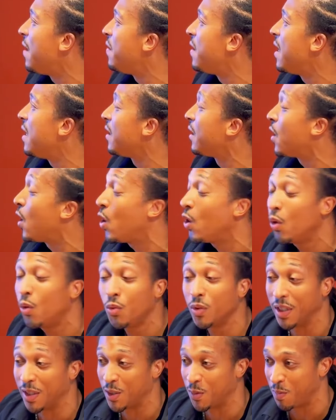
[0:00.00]
then cold
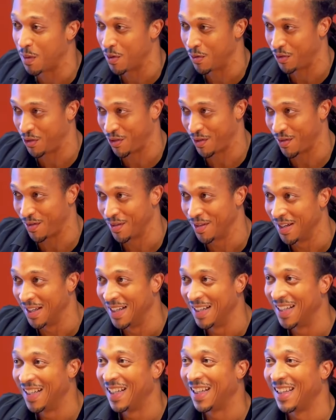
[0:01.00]
exposure.
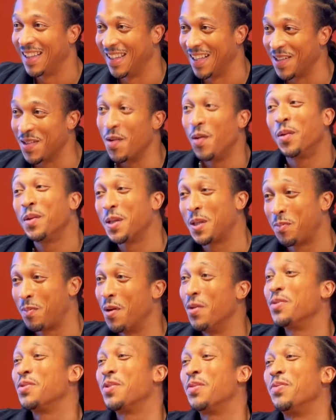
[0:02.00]
The cold
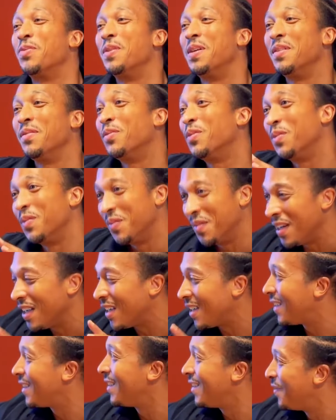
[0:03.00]
exposure one
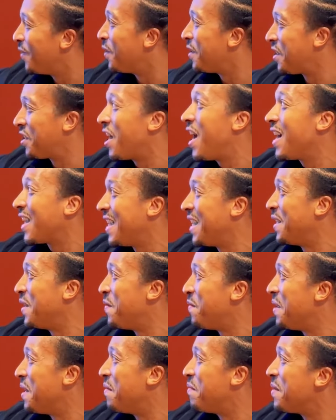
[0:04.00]
was shocking to
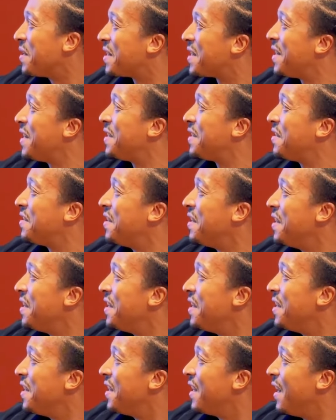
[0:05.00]
me because
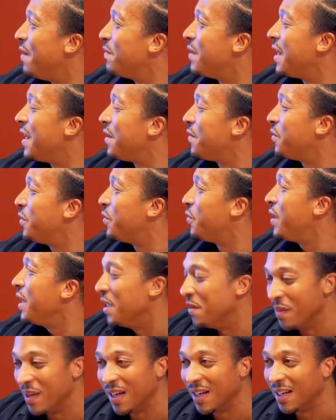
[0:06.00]
I'm like, well, wait a
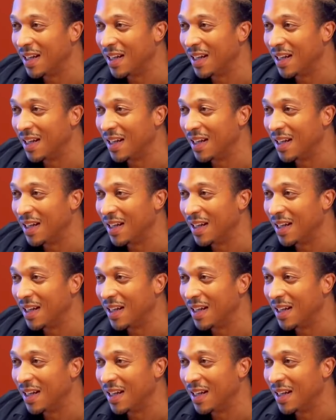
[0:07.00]
minute.